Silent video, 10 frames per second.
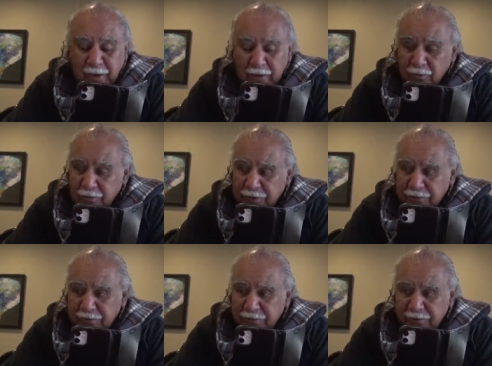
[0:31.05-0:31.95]
according
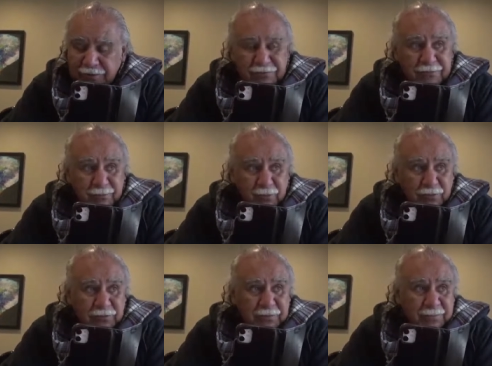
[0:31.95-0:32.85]
to the registered
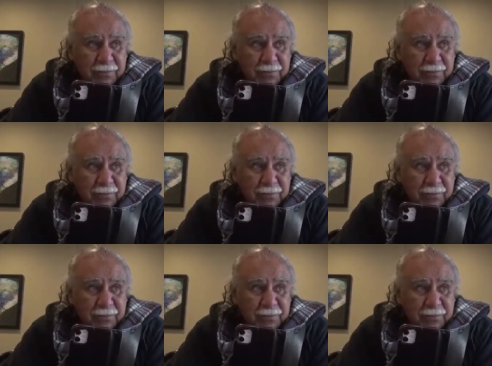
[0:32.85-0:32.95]
books.